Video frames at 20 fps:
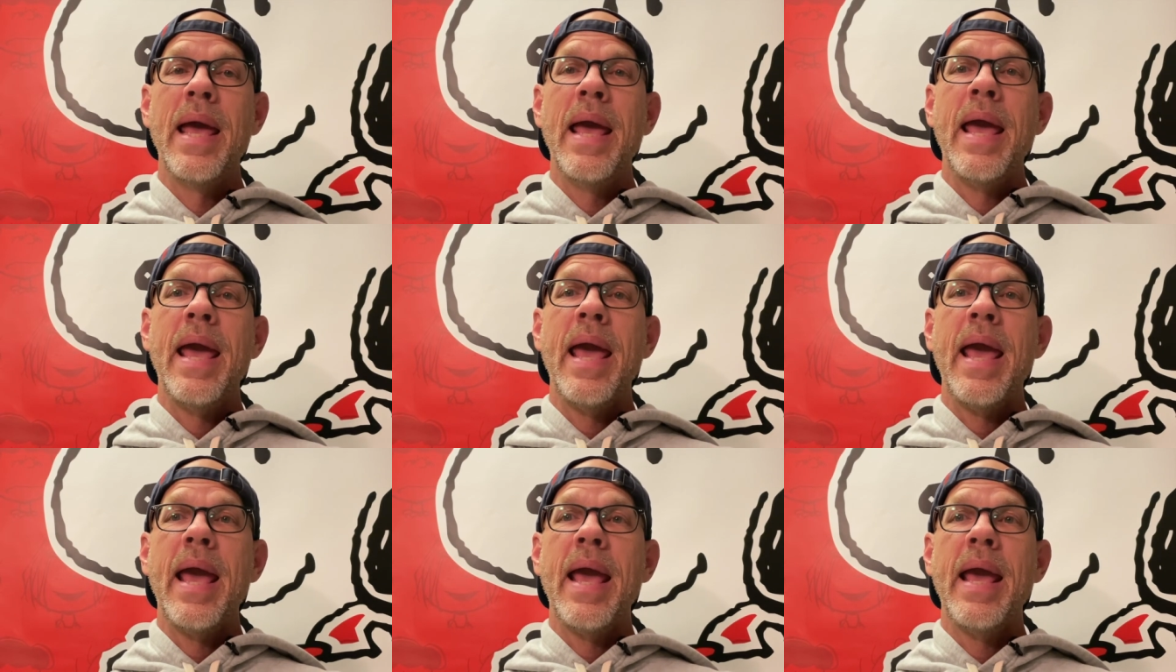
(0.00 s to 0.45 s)

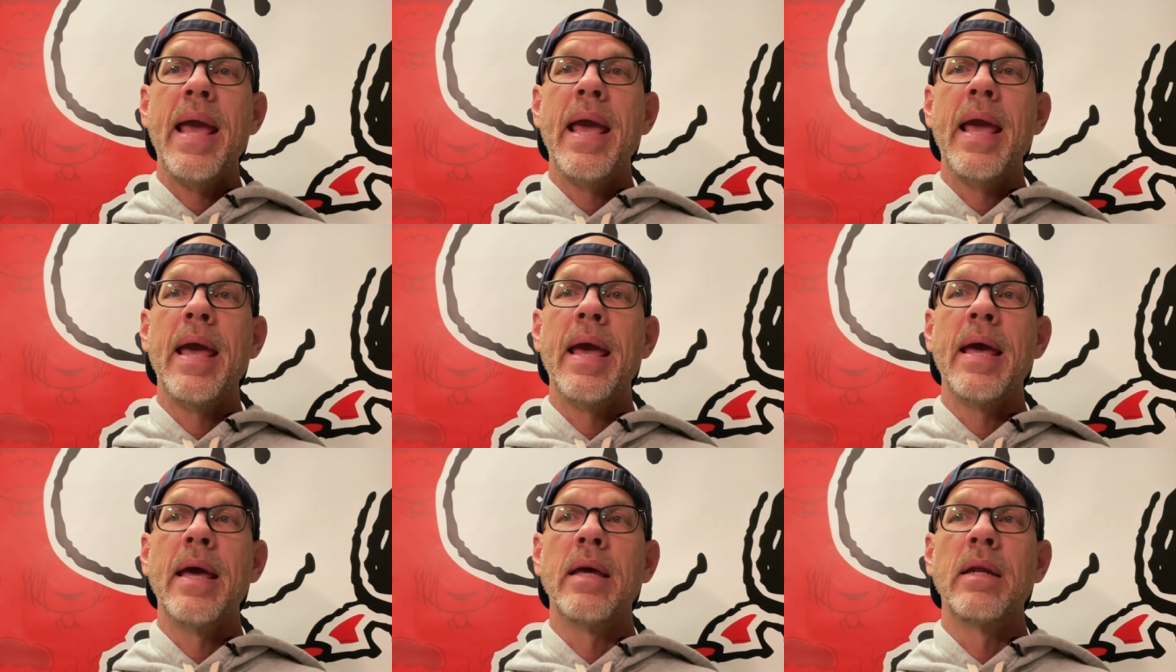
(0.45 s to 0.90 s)

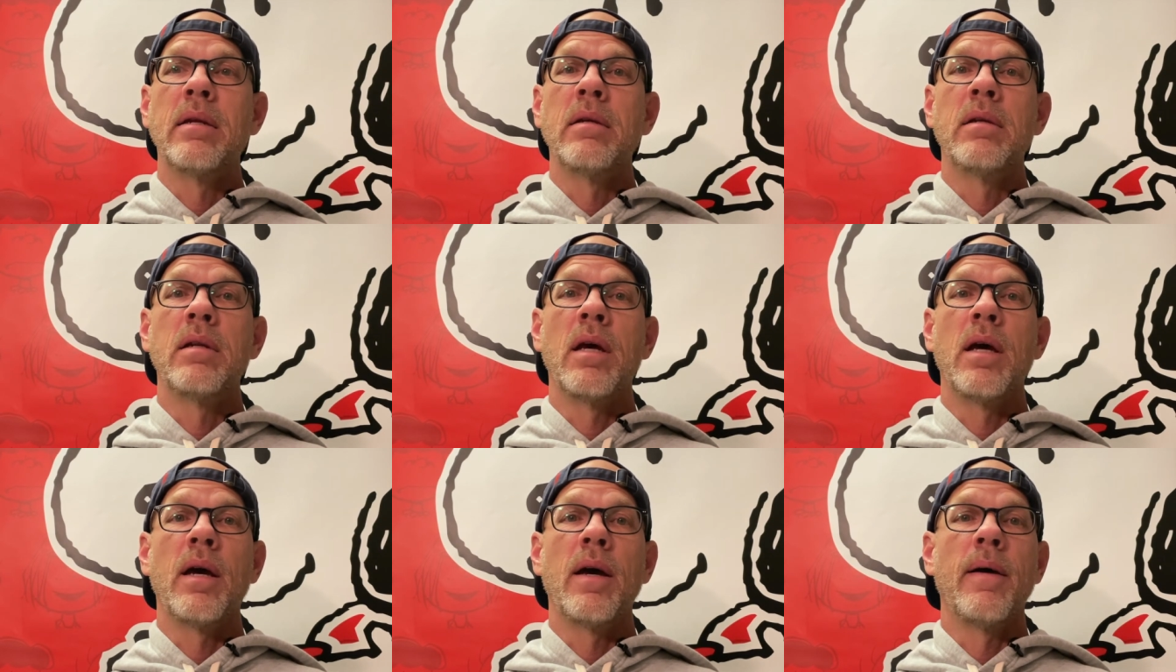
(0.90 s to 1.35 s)

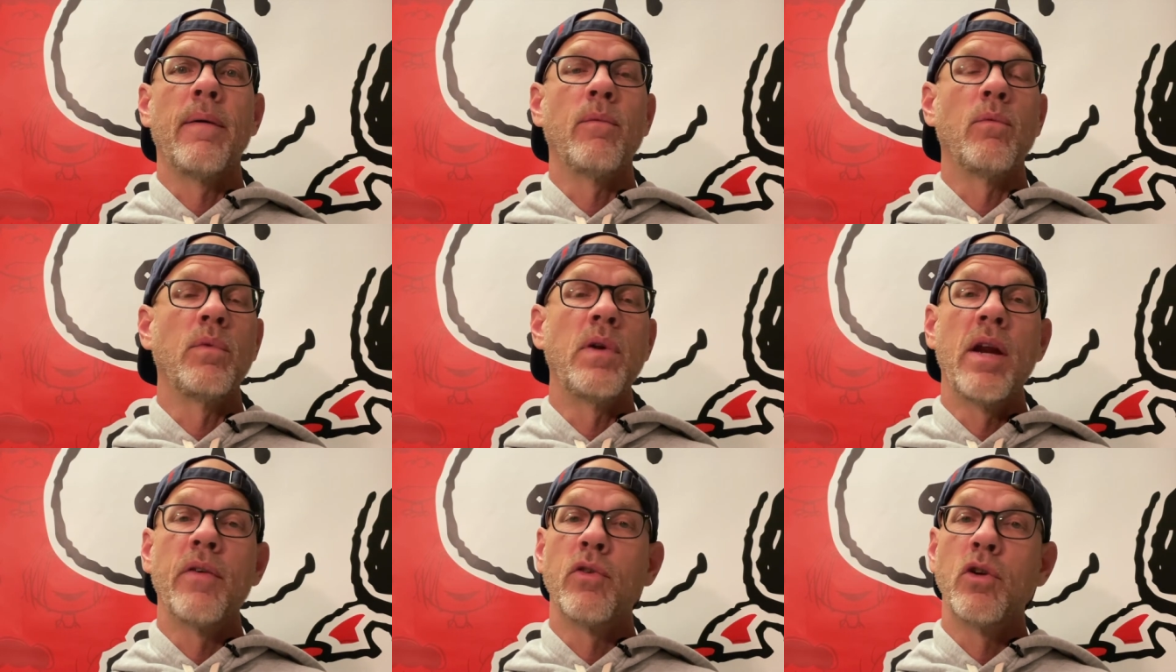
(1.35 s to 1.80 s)
and uh,
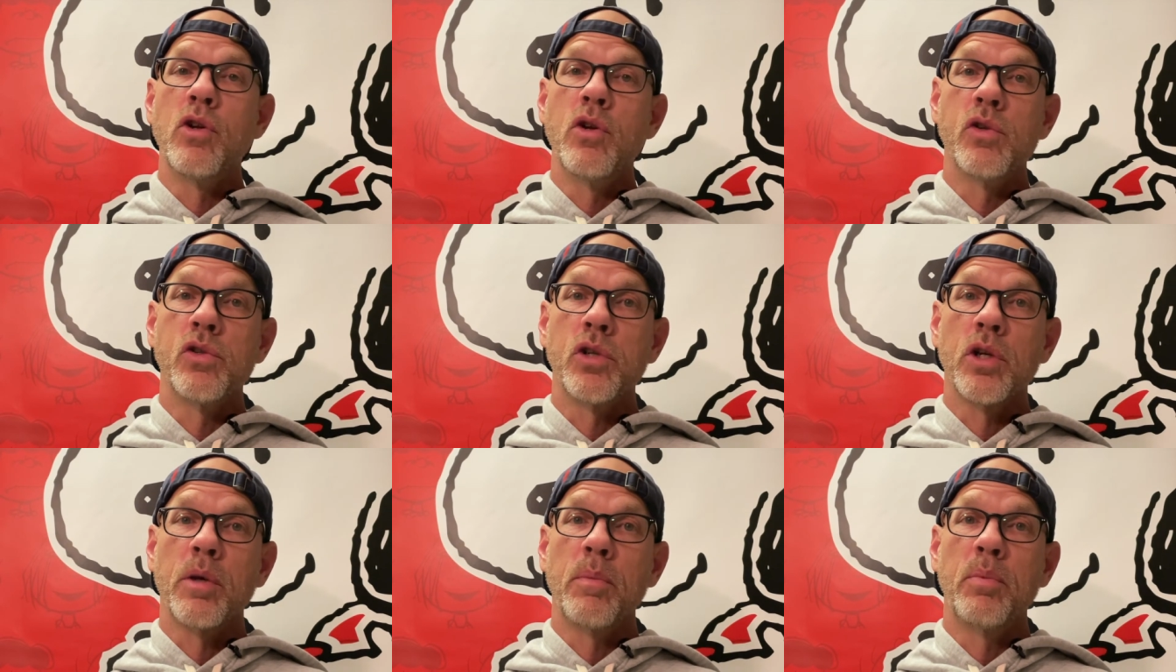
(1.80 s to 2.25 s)
never
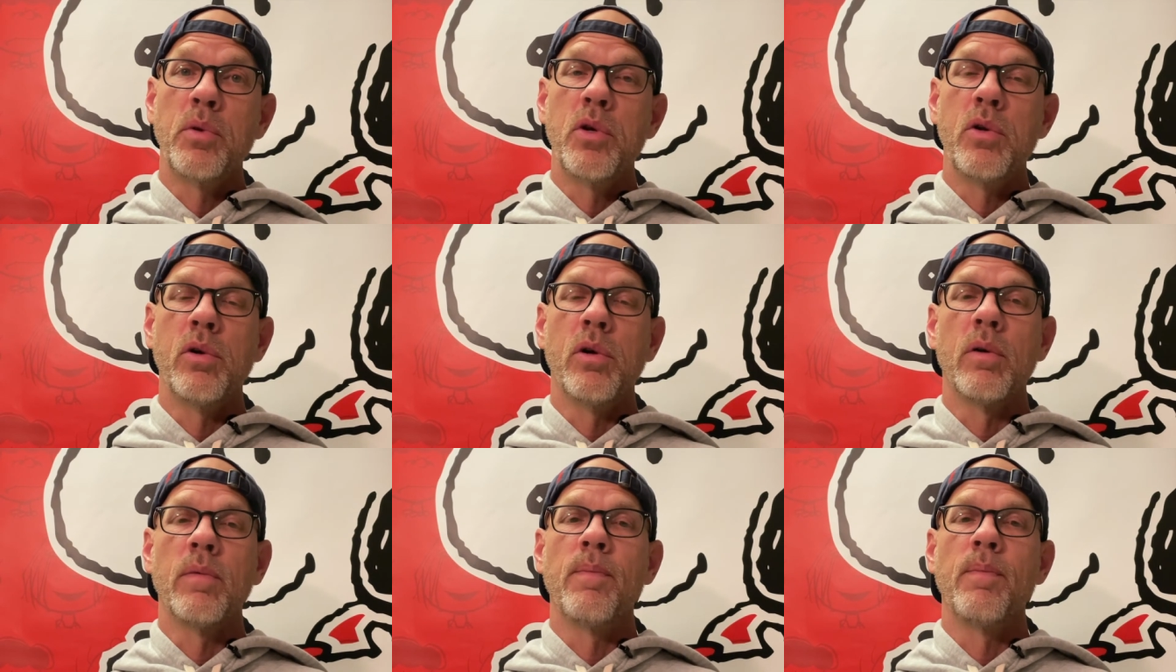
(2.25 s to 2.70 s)
used a
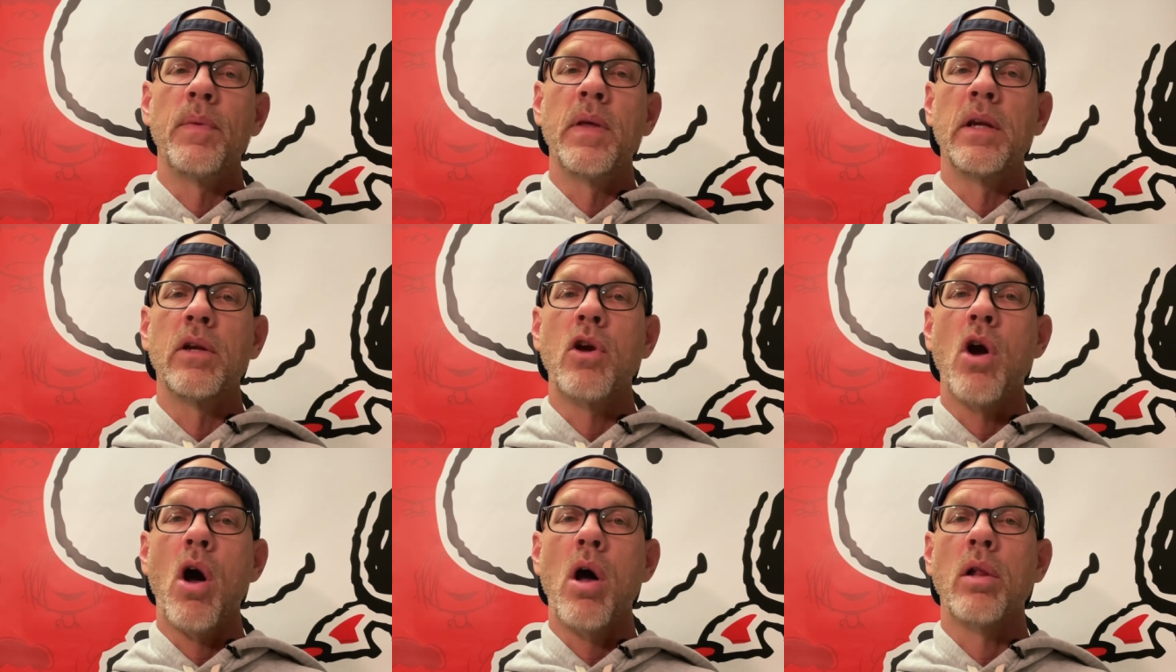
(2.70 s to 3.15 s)
computer
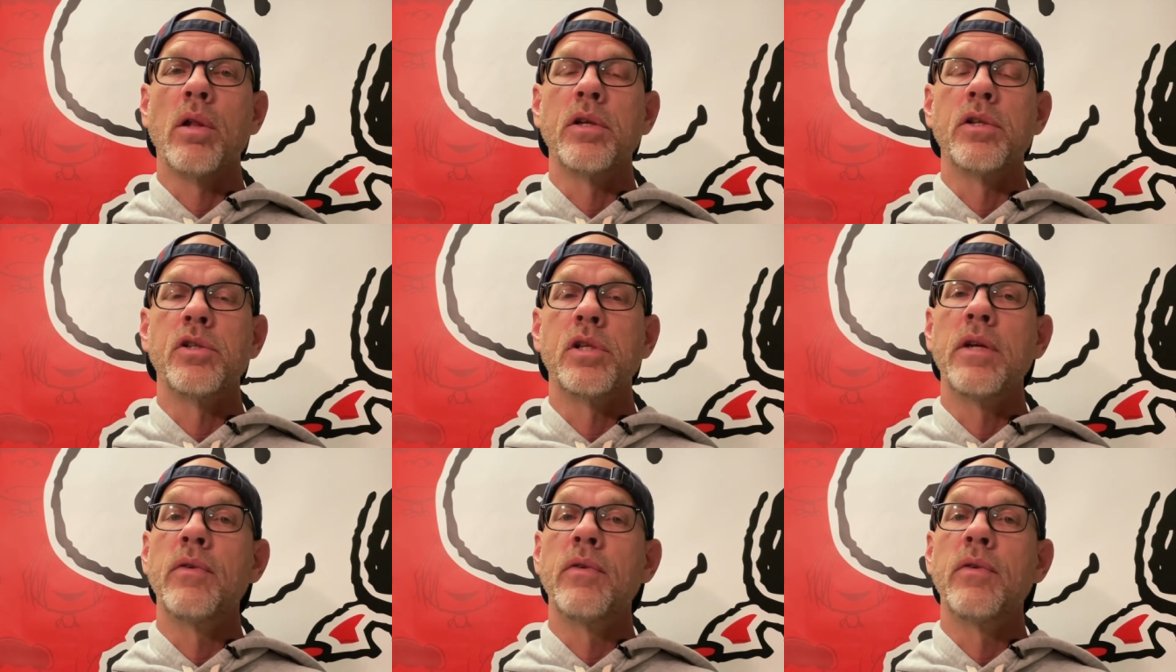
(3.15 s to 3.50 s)
in college,